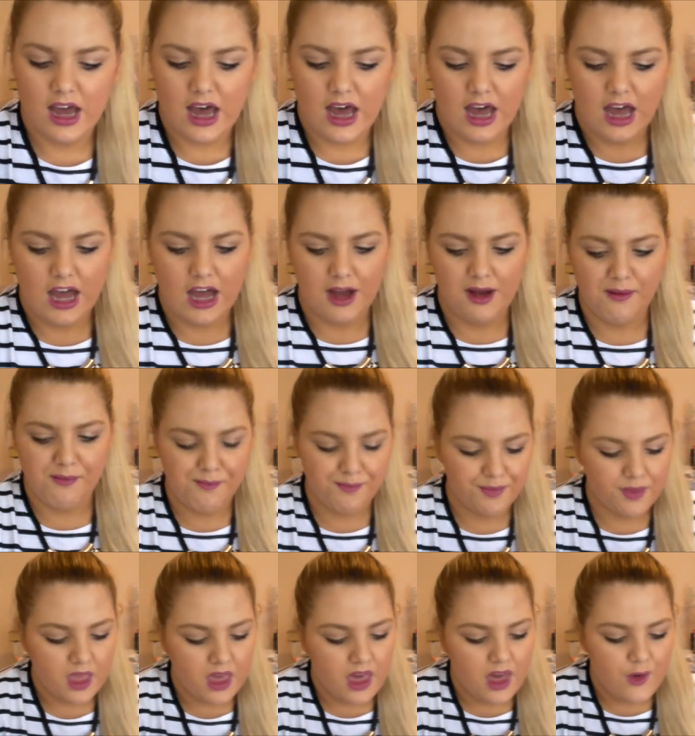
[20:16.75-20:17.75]

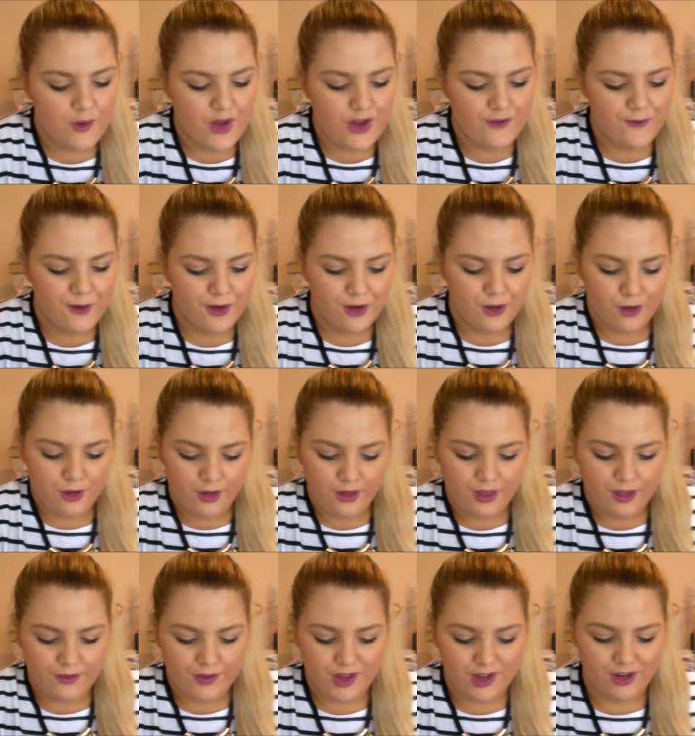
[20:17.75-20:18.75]
For everyone who
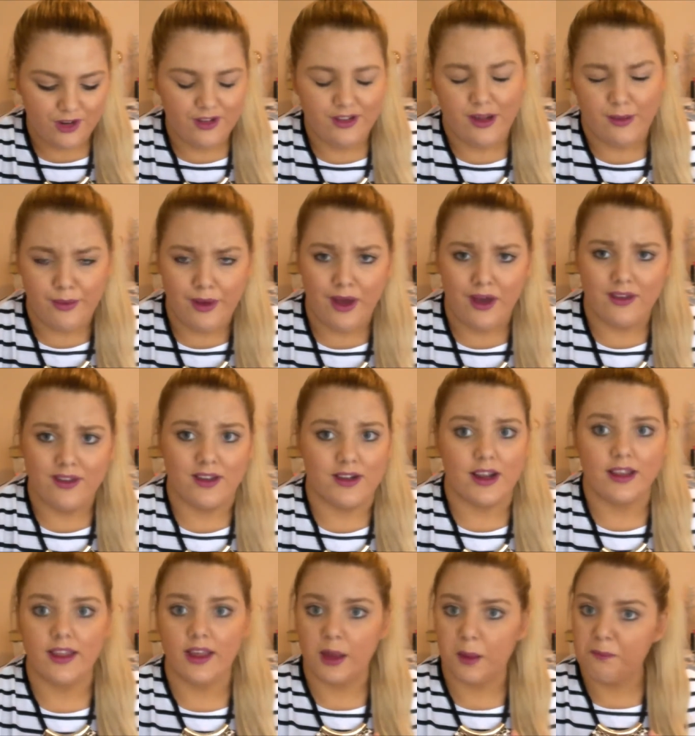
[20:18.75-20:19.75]
lives in New South Wales and
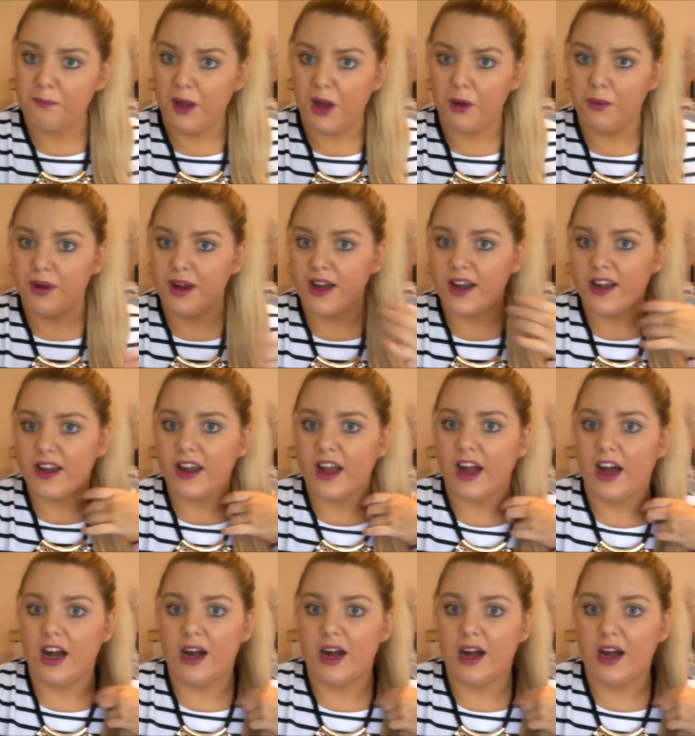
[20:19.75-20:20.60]
I think Melbourne,